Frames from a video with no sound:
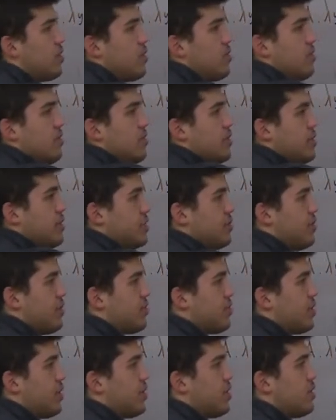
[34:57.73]
This
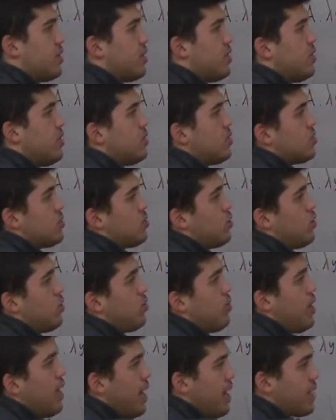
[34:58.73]
expression right here.
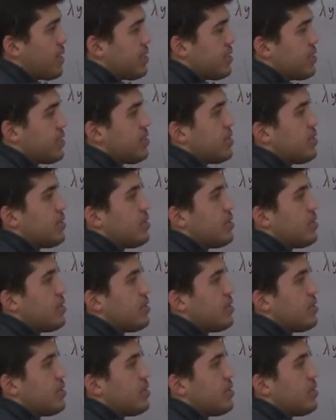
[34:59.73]
So x